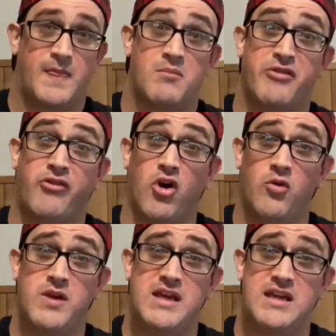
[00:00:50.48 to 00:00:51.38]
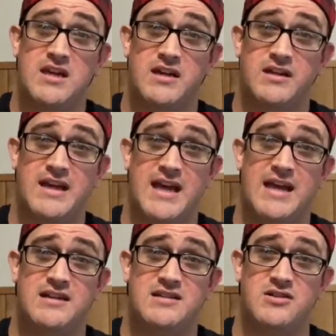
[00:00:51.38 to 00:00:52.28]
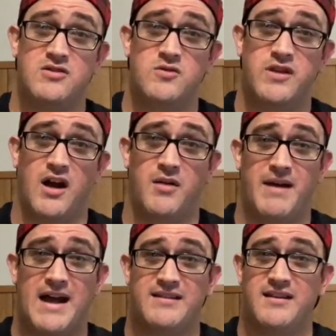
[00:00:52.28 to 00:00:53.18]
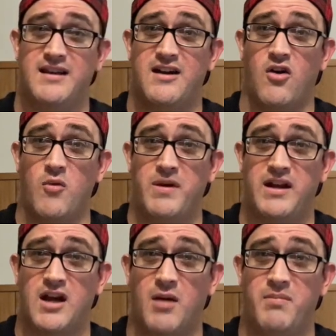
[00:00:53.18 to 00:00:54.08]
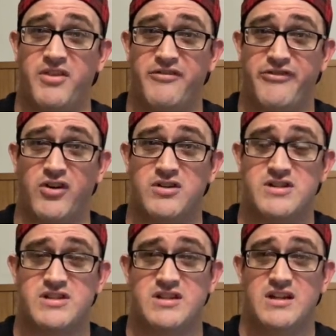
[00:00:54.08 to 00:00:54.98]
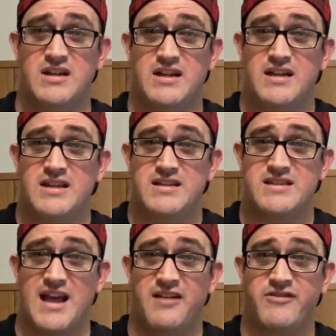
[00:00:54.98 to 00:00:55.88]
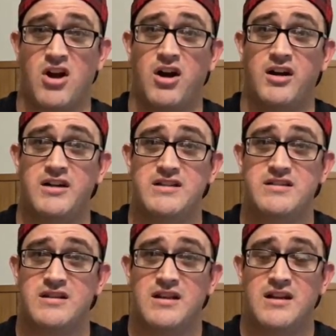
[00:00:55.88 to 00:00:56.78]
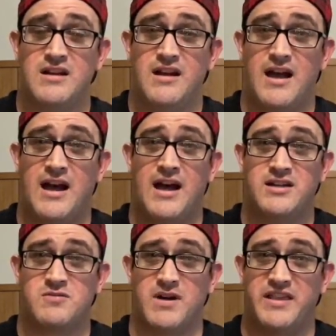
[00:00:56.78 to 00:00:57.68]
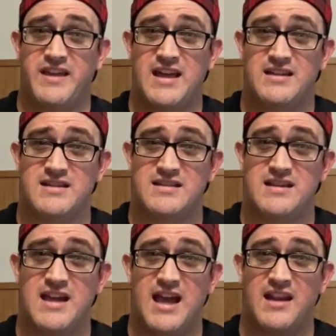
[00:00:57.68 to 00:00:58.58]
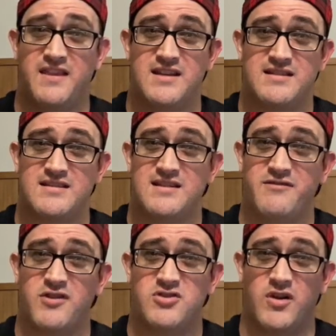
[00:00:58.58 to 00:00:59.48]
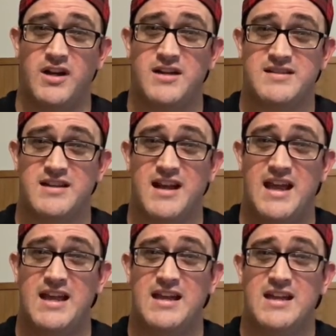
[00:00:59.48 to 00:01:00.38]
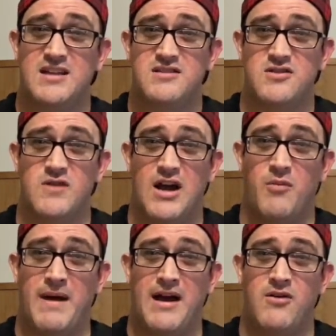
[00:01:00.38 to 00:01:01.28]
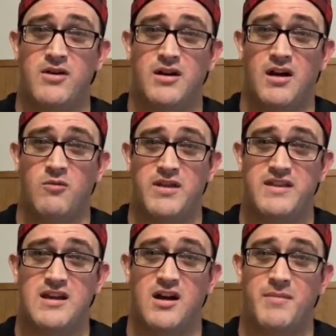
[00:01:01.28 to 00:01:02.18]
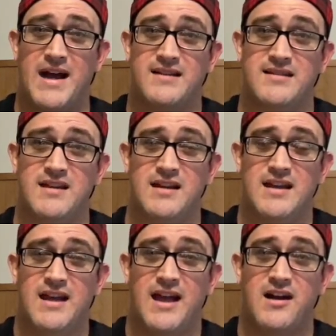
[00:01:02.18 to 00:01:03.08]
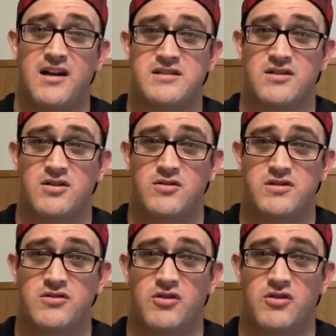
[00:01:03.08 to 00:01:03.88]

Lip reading: Before we get into the unboxing and opening up the first set of cards, I just want to thank Sissy and the assistant for joining us today to help out with the unboxing, and also to